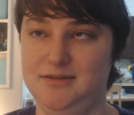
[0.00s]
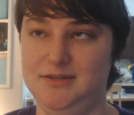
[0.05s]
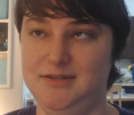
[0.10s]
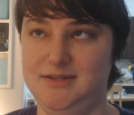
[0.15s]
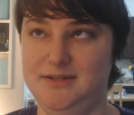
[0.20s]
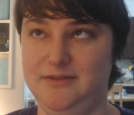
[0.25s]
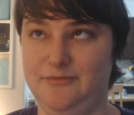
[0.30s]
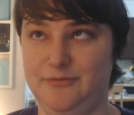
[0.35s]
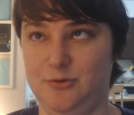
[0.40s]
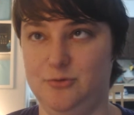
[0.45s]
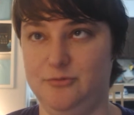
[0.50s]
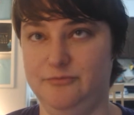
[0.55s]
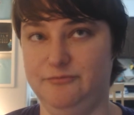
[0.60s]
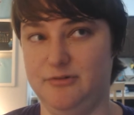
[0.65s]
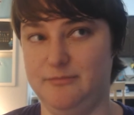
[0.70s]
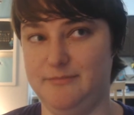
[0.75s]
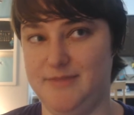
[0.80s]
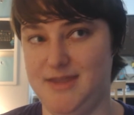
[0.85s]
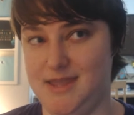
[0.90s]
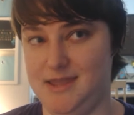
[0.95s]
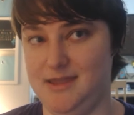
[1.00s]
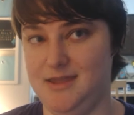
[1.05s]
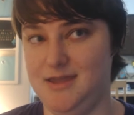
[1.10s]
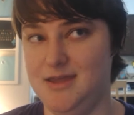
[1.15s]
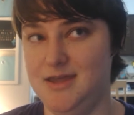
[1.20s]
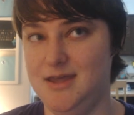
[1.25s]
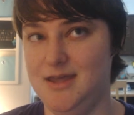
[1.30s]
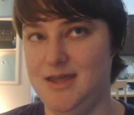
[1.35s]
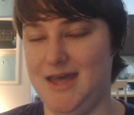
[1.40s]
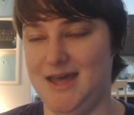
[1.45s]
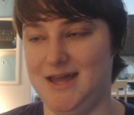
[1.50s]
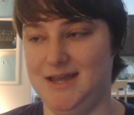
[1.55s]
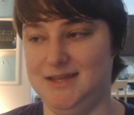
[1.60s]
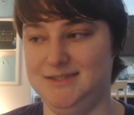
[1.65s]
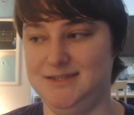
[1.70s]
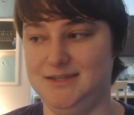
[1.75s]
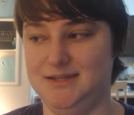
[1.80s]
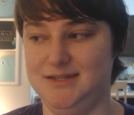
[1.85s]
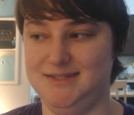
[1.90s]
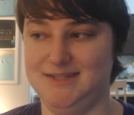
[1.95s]
difficult for me
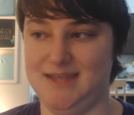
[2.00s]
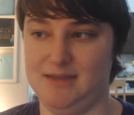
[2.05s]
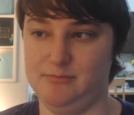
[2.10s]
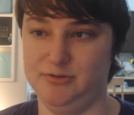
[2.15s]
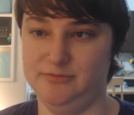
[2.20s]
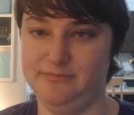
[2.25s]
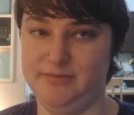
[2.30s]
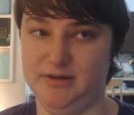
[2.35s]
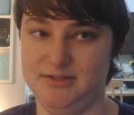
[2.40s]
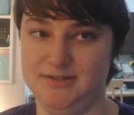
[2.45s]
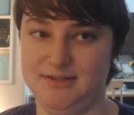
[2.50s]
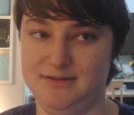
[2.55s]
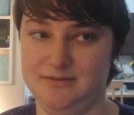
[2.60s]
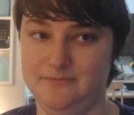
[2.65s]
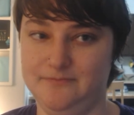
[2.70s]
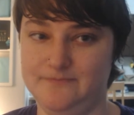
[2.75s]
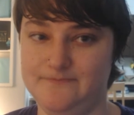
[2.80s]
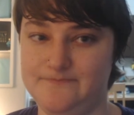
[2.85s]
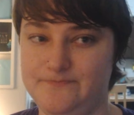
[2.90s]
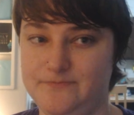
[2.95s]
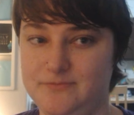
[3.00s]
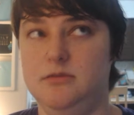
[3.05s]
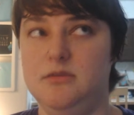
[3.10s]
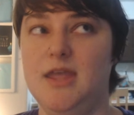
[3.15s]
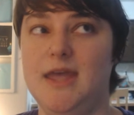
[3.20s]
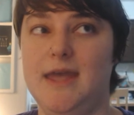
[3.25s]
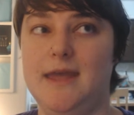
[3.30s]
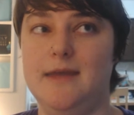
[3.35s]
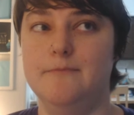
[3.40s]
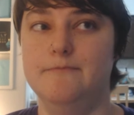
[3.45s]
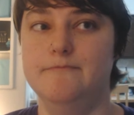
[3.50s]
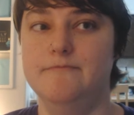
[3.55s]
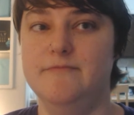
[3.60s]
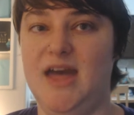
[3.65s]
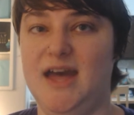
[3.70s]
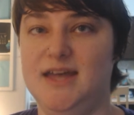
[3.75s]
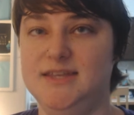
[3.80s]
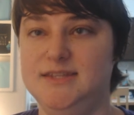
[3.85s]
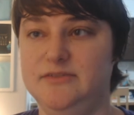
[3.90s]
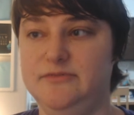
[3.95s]
as a disabled person. A
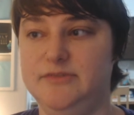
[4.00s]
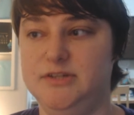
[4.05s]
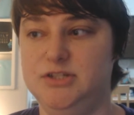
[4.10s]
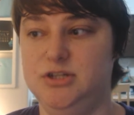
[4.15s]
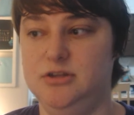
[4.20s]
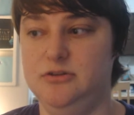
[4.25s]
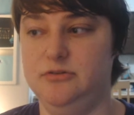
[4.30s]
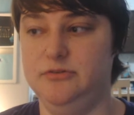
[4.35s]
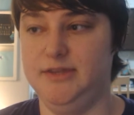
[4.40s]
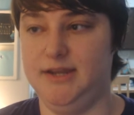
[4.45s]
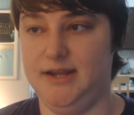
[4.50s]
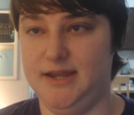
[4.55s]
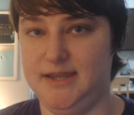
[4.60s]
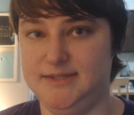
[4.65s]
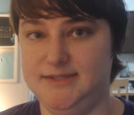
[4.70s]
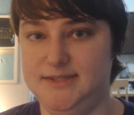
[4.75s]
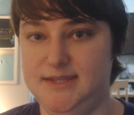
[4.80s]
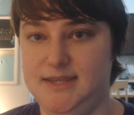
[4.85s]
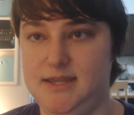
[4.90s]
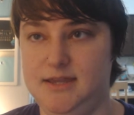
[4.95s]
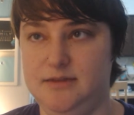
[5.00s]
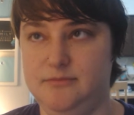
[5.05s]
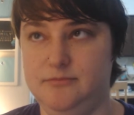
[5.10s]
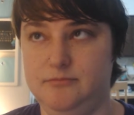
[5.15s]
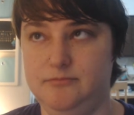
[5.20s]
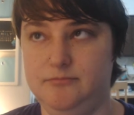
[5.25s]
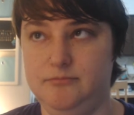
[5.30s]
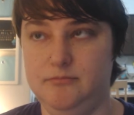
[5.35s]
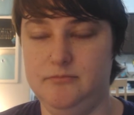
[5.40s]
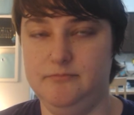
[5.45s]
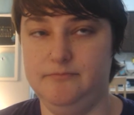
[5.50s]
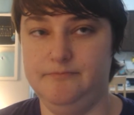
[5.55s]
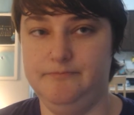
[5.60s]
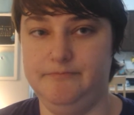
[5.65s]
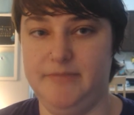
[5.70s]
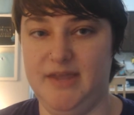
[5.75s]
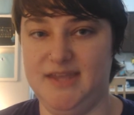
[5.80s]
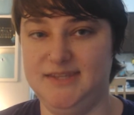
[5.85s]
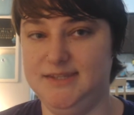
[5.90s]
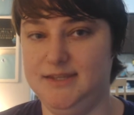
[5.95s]
massive issue that I see in
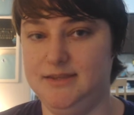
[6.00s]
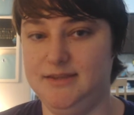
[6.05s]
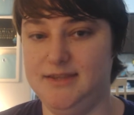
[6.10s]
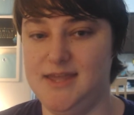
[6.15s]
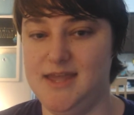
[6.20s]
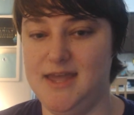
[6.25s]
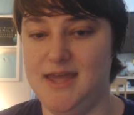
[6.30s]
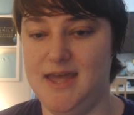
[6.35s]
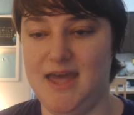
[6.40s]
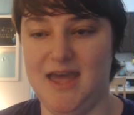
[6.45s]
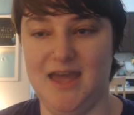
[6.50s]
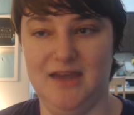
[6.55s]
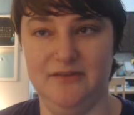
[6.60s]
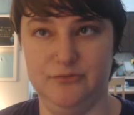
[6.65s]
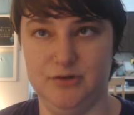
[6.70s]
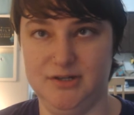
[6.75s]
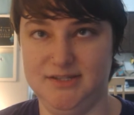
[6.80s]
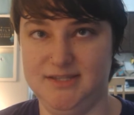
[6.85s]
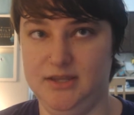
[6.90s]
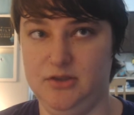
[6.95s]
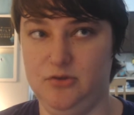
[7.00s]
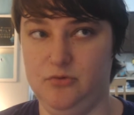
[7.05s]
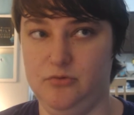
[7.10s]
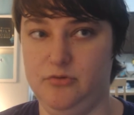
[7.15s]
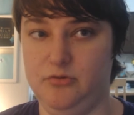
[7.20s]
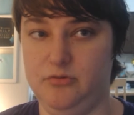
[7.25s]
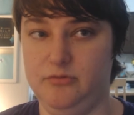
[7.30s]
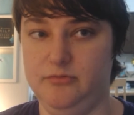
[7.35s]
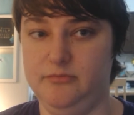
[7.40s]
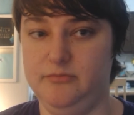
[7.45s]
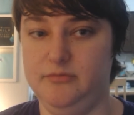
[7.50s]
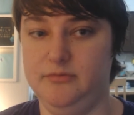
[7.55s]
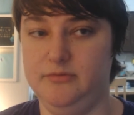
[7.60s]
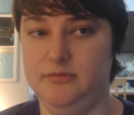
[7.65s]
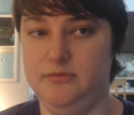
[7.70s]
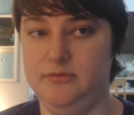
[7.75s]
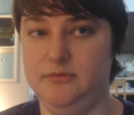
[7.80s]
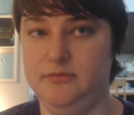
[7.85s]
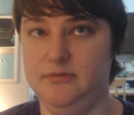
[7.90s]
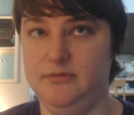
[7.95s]
basically every single
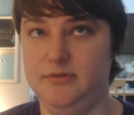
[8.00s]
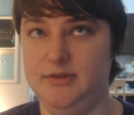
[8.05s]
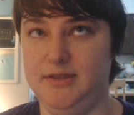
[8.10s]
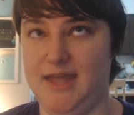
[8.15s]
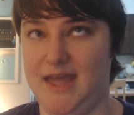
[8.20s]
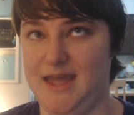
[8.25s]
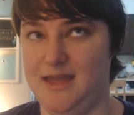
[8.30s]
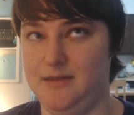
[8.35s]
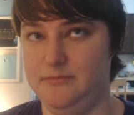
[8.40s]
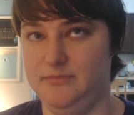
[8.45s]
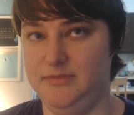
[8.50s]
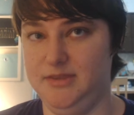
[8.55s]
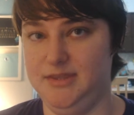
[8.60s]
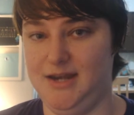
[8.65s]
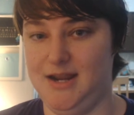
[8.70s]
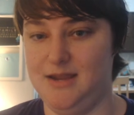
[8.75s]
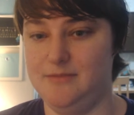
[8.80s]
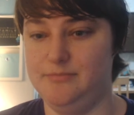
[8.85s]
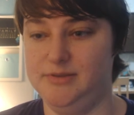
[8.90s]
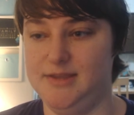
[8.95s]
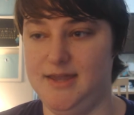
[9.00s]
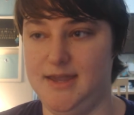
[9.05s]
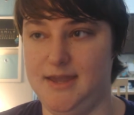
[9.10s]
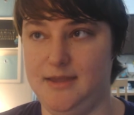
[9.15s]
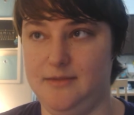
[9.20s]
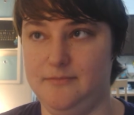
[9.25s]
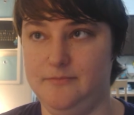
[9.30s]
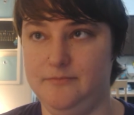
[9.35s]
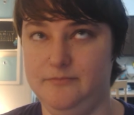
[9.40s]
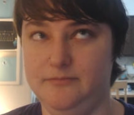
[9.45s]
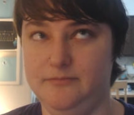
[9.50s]
game that I play,